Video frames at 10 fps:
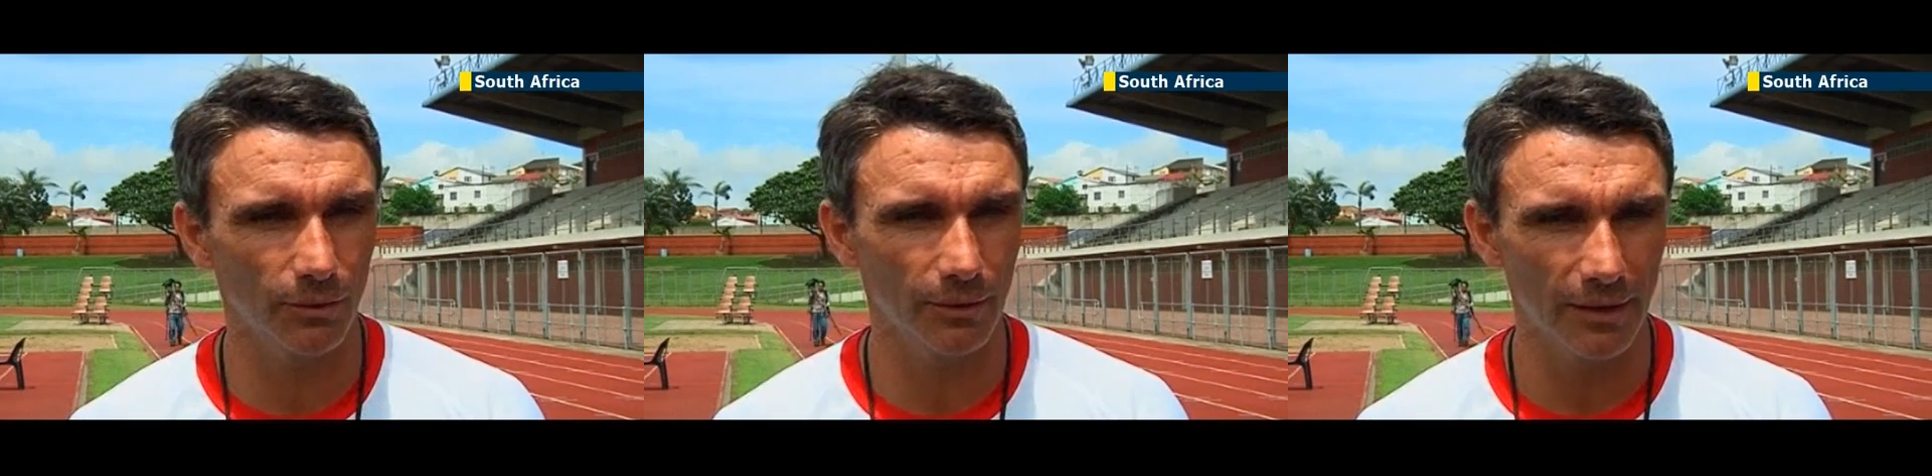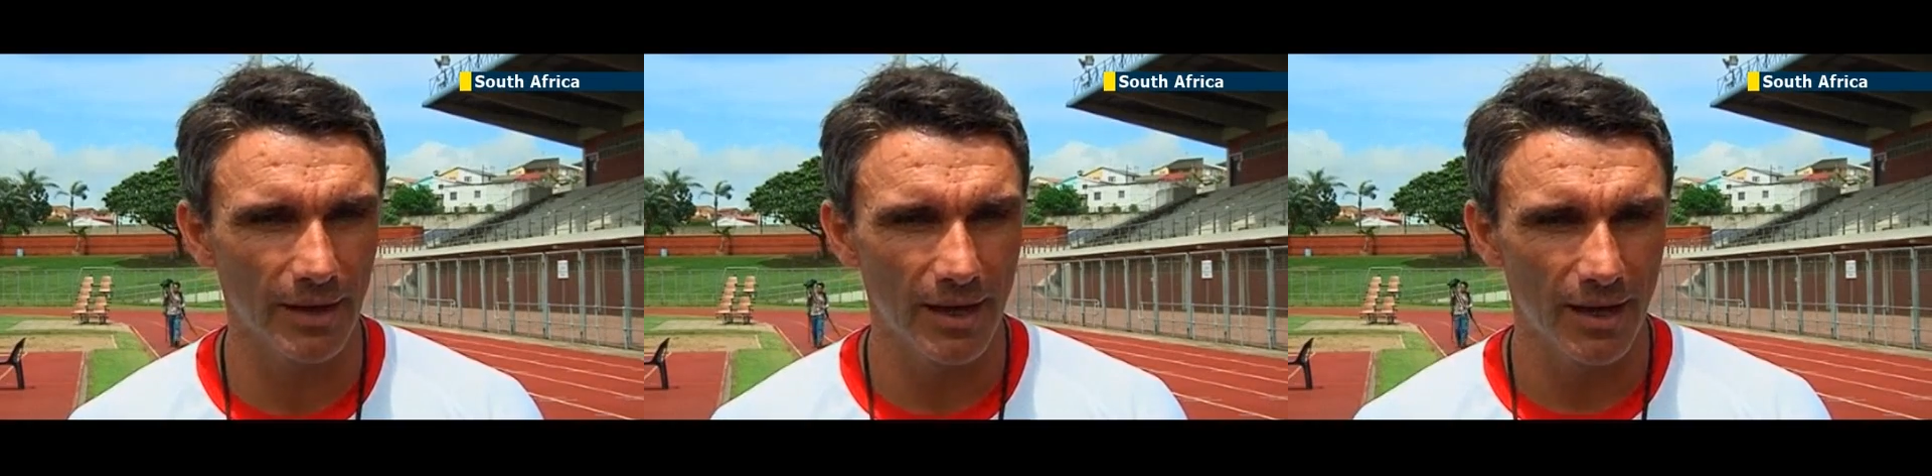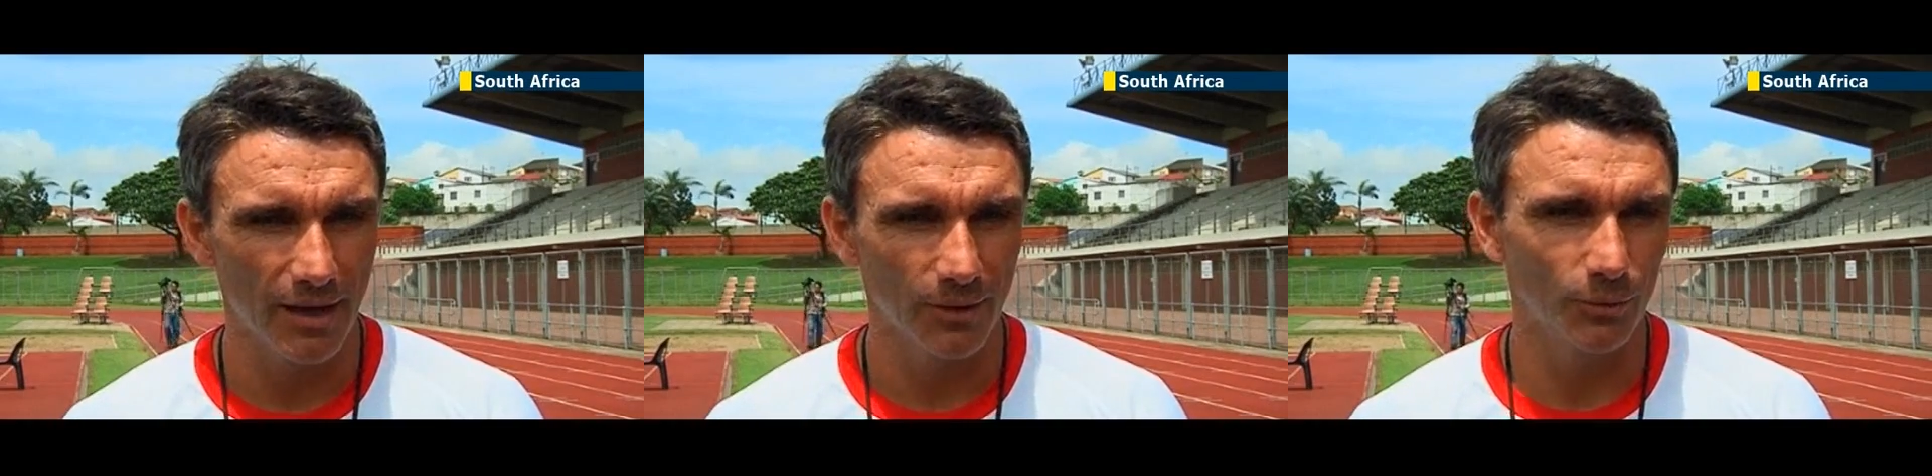now uh,
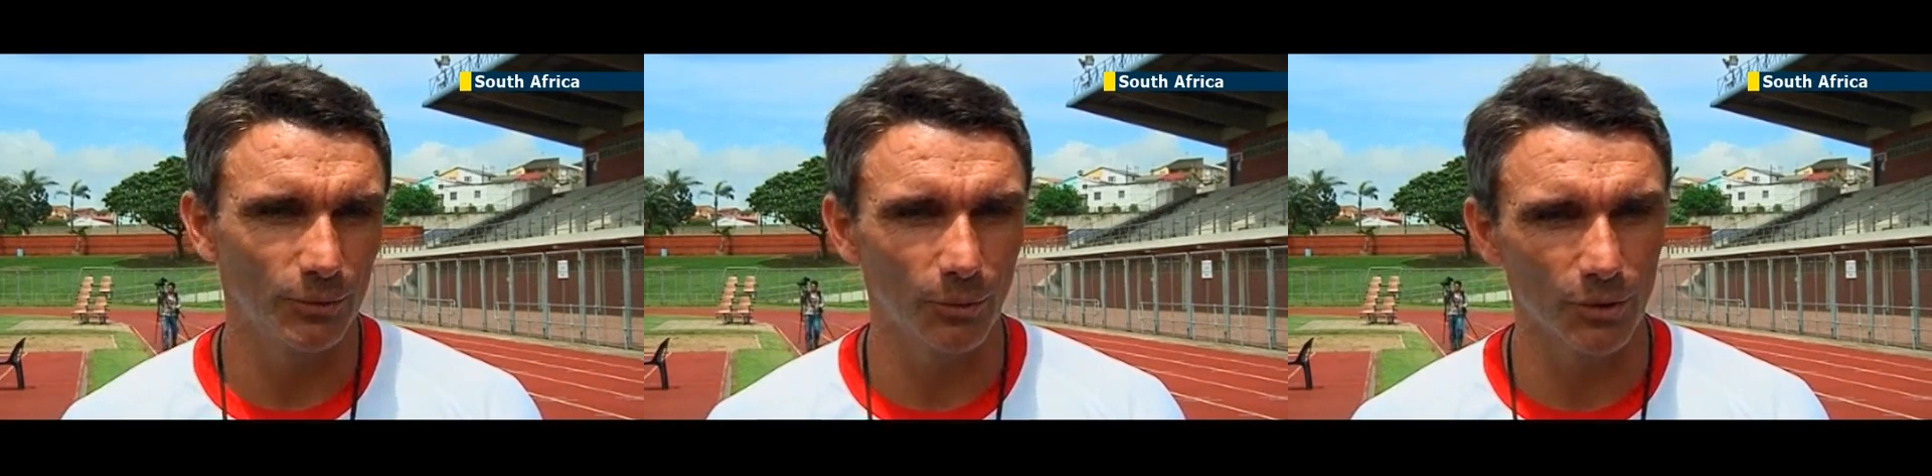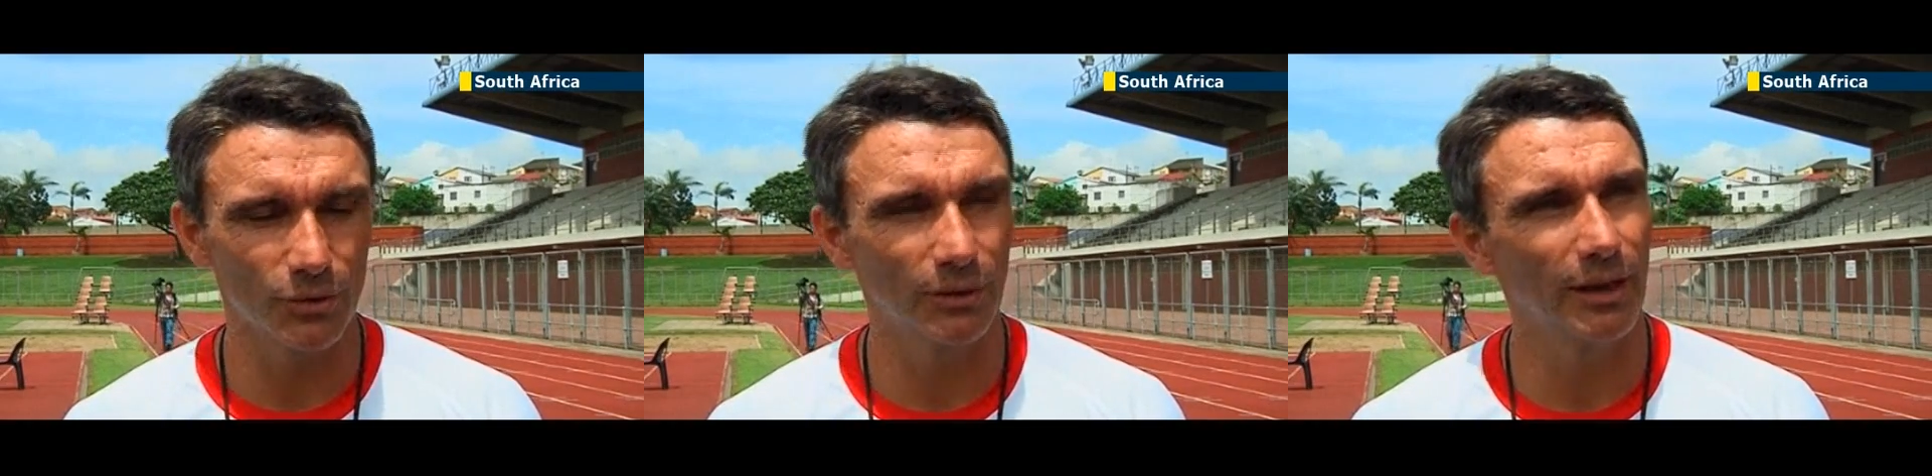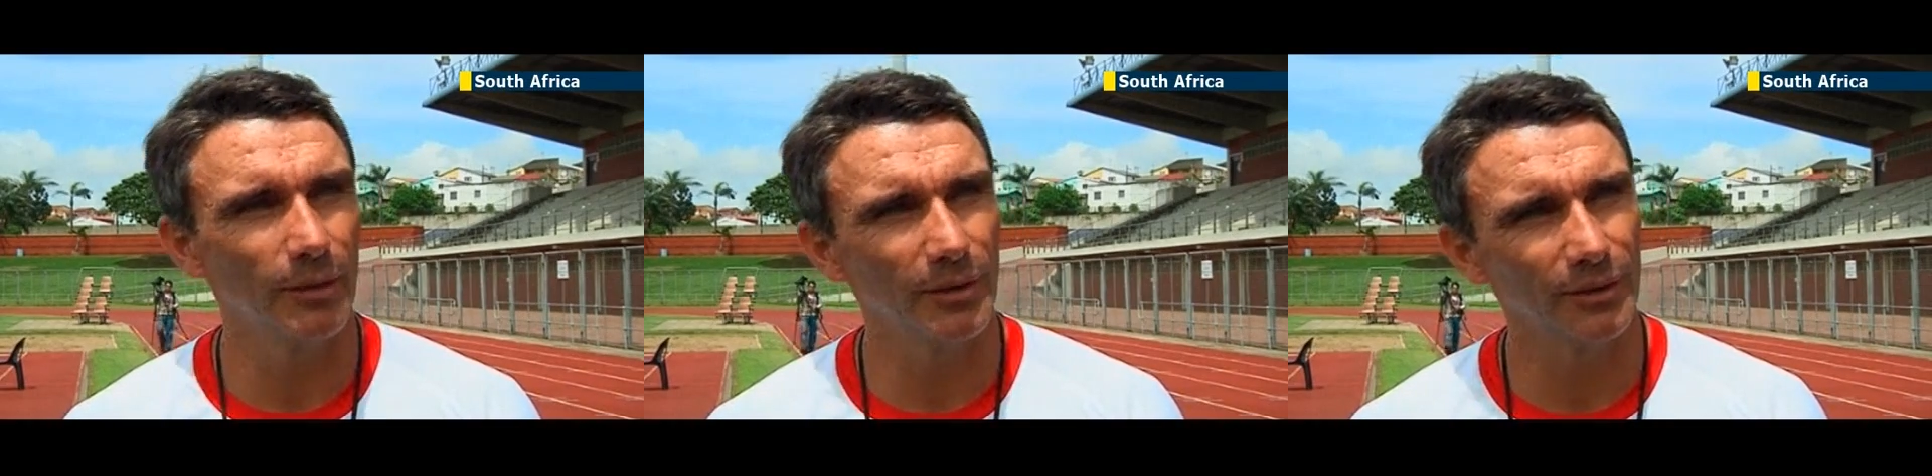could watch the
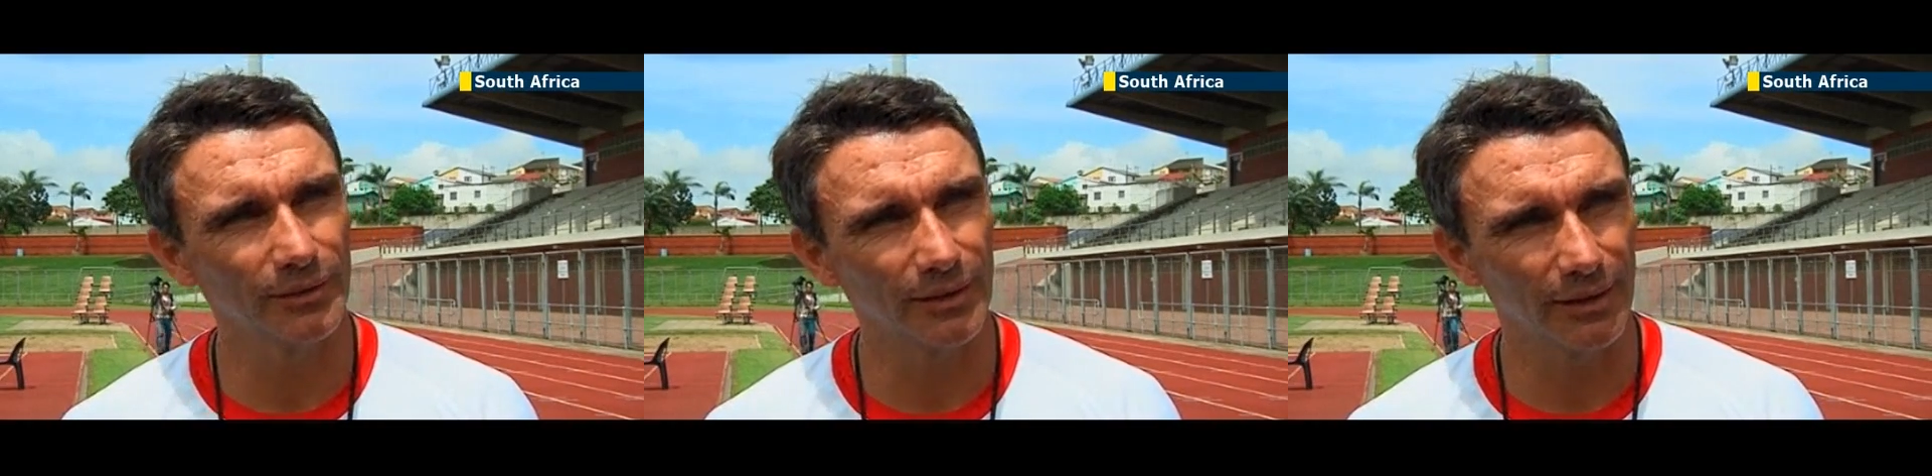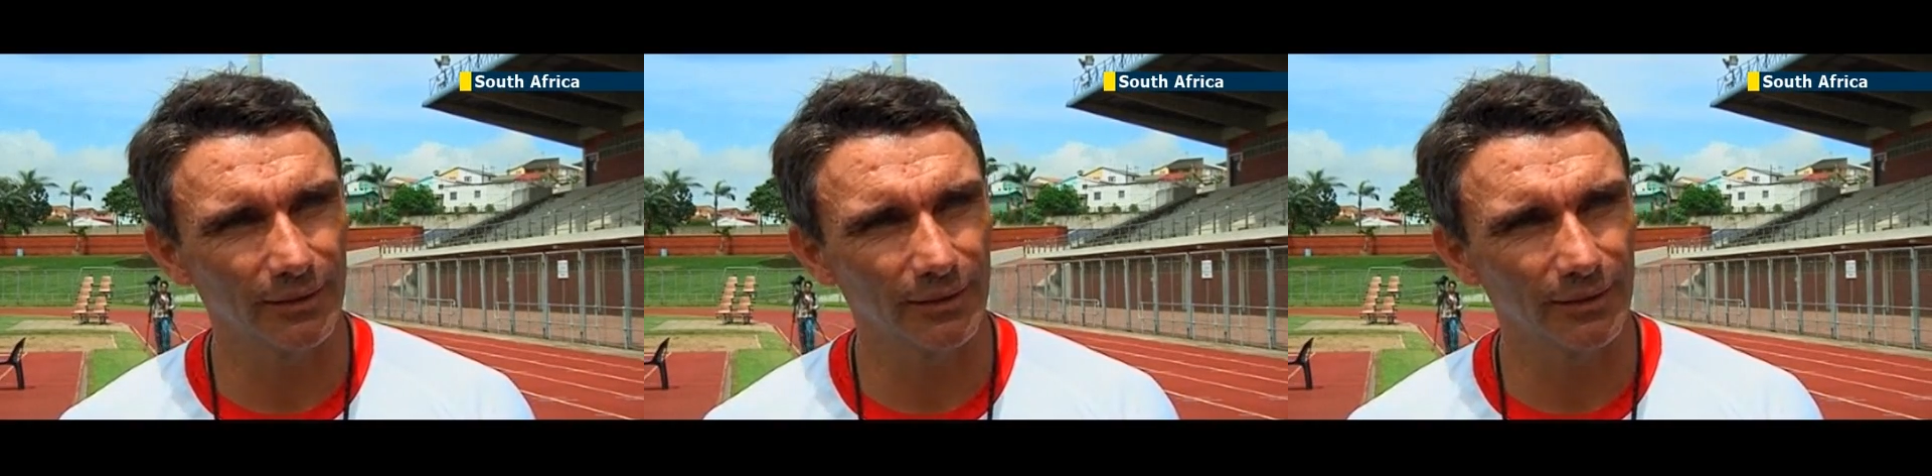game and,